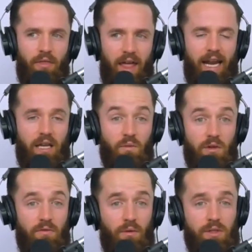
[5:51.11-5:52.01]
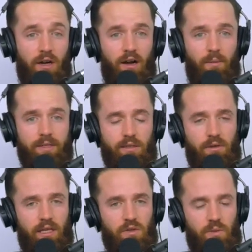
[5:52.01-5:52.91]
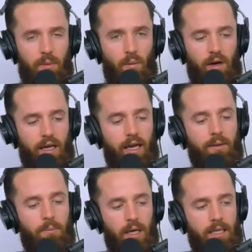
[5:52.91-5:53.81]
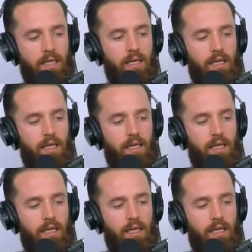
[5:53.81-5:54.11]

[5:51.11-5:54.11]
then I can really fully talk about some of the things we've been working on. But